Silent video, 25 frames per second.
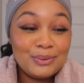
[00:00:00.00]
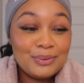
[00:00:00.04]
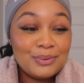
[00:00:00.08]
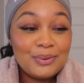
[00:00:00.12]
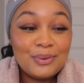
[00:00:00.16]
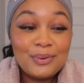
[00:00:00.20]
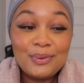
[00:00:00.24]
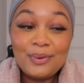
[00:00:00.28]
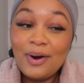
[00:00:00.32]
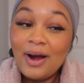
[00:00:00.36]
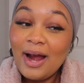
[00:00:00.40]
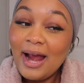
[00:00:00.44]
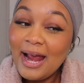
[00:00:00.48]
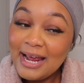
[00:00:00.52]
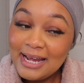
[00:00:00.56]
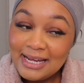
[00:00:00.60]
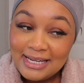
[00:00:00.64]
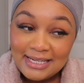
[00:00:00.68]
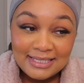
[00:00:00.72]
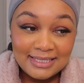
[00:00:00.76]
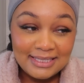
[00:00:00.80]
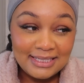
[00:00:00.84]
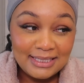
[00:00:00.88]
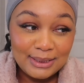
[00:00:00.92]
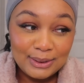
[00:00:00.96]

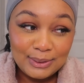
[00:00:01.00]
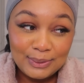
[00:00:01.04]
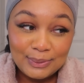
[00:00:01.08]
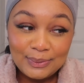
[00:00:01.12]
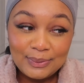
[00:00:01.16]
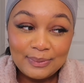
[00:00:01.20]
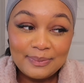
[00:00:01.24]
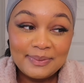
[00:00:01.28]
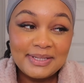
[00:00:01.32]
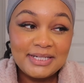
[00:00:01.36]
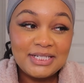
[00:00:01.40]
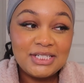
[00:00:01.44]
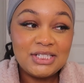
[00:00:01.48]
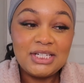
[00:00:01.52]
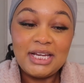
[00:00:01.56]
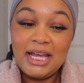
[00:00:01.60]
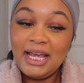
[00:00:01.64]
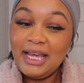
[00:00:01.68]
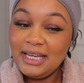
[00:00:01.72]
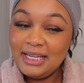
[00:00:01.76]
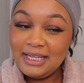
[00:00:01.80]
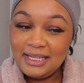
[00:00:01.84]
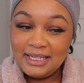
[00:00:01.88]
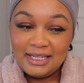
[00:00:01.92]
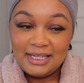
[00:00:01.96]
crazy, a little bit
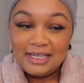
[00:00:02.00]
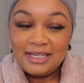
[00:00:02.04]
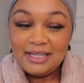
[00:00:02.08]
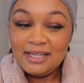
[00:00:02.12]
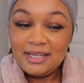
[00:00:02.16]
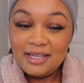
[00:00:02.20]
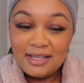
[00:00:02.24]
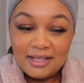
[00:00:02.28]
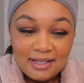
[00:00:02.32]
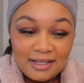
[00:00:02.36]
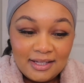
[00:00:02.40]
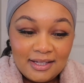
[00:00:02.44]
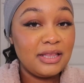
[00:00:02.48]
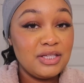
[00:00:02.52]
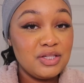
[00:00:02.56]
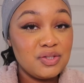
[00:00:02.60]
janky. Now